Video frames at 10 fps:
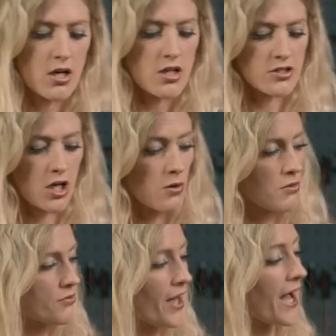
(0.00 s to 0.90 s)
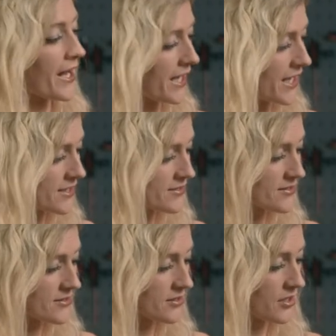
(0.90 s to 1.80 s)
So that
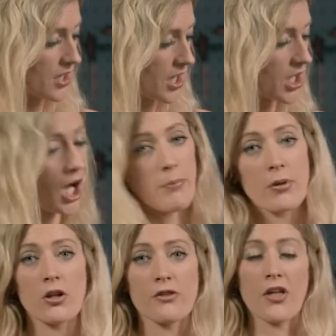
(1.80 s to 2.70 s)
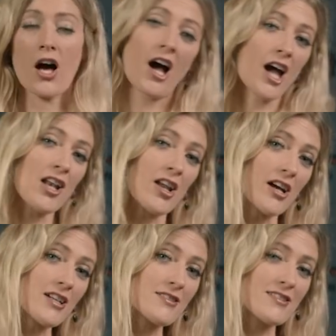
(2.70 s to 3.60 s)
is a couple of the
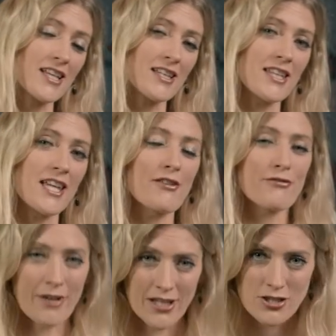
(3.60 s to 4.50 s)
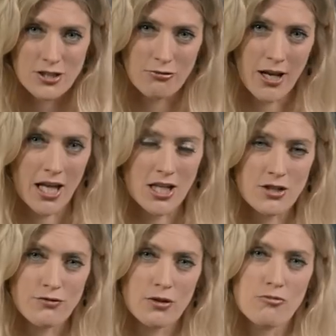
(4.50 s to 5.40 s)
highlights in the adventure
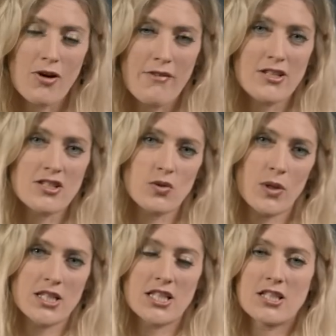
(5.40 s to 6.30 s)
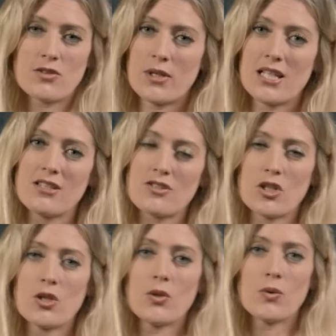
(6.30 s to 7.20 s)
range from Revit's
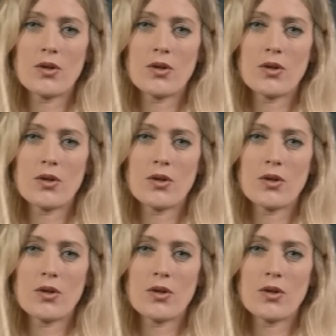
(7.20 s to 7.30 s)
2022